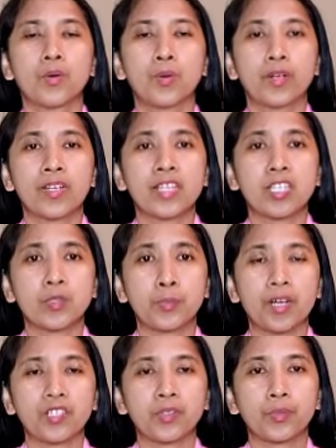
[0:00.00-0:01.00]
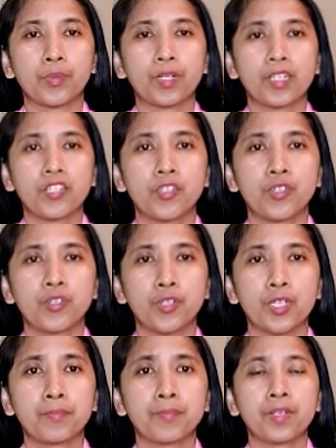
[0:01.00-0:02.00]
or his past
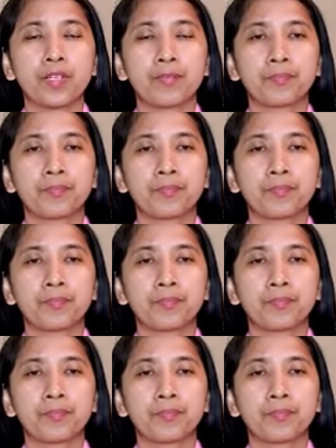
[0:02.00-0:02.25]
relationship,